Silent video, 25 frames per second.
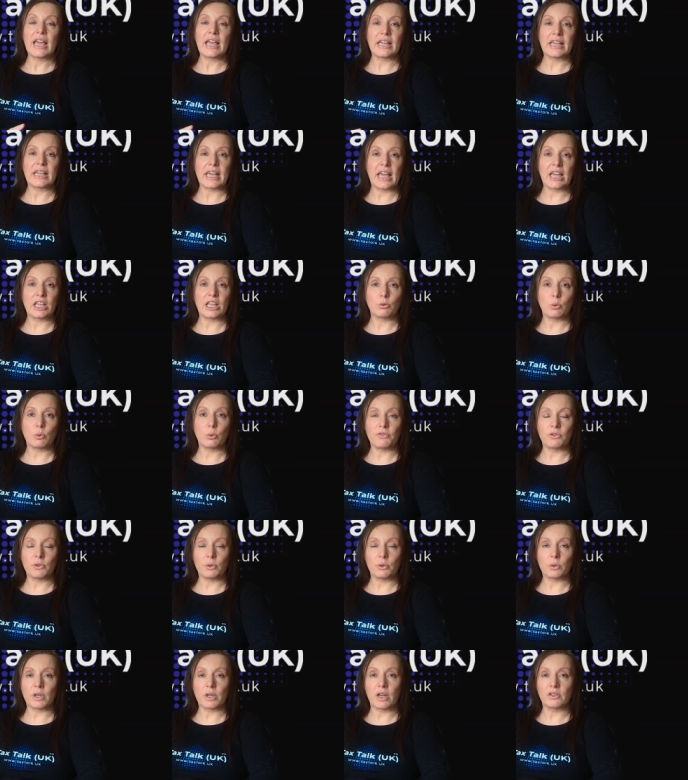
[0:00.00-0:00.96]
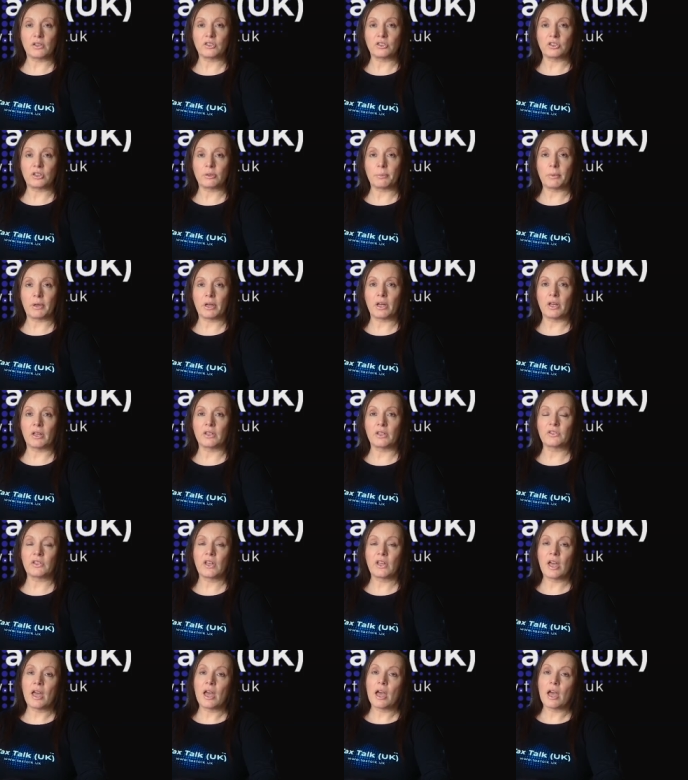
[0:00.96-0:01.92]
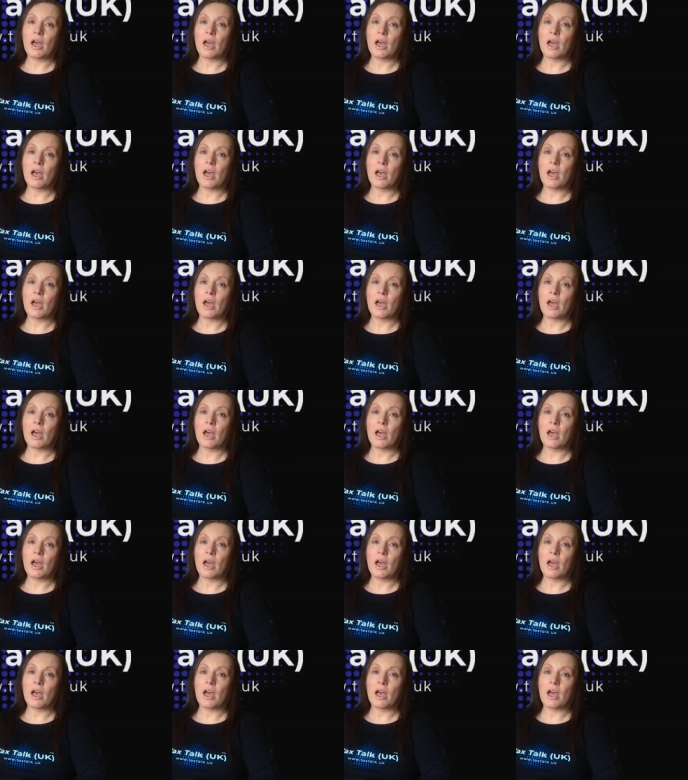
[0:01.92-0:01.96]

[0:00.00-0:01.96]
engage with your customers